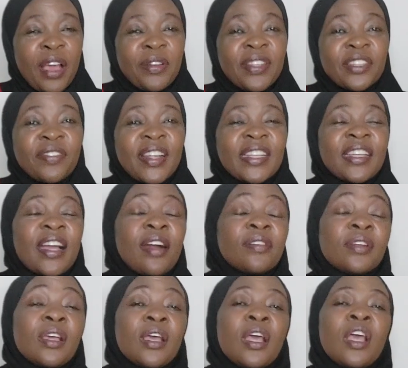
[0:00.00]
He's renting out.
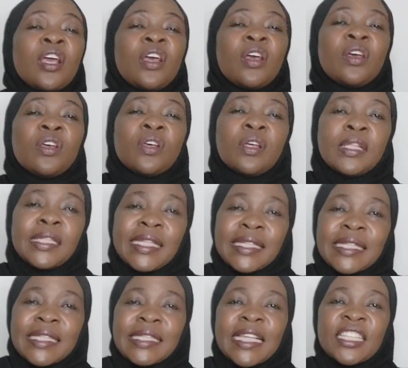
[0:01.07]
This
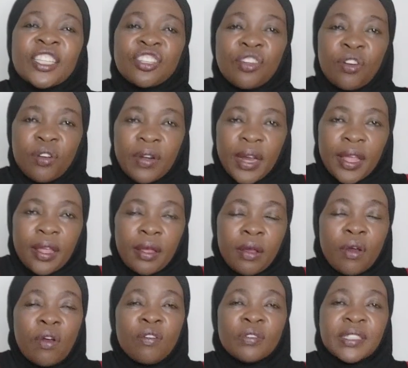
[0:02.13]
is a story
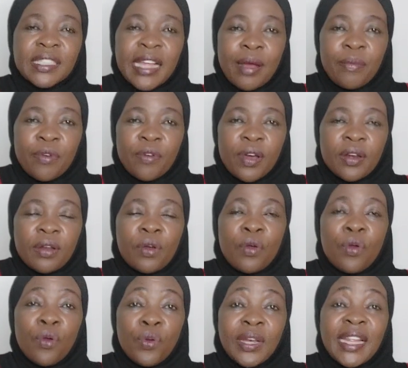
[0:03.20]
of someone
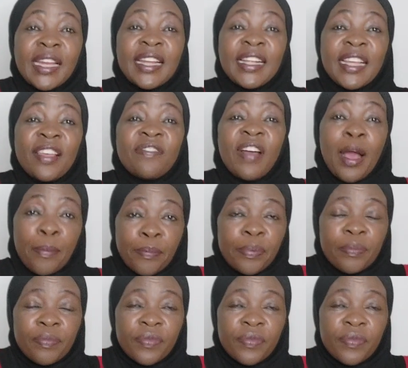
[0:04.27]
who didn't give up.